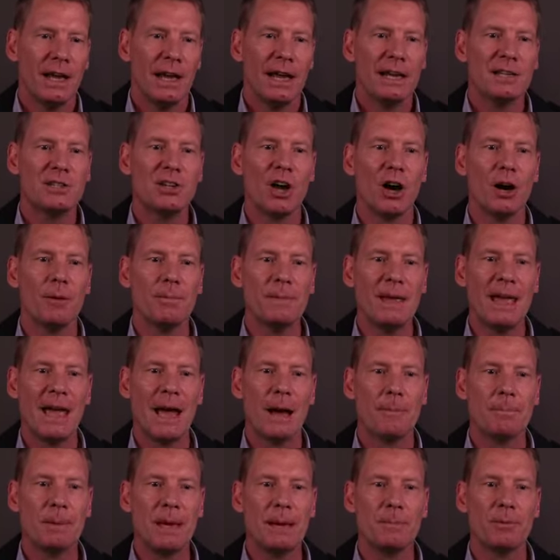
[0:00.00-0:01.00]
He told me
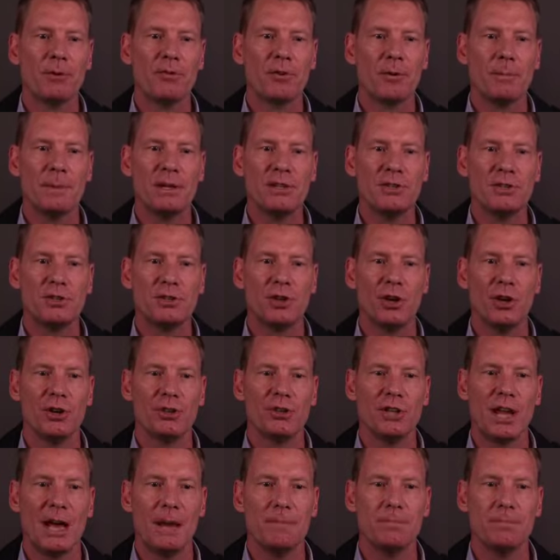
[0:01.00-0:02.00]
how people from his
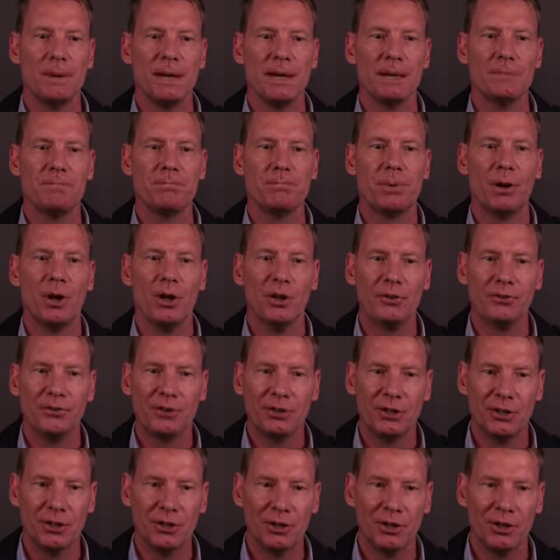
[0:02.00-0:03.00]
church had been
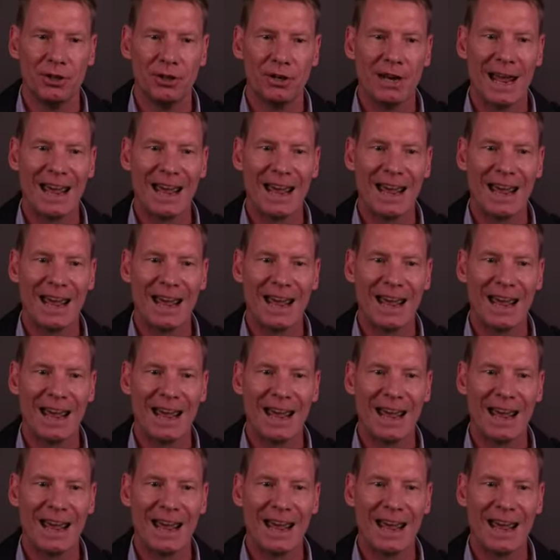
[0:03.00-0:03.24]
persecuted,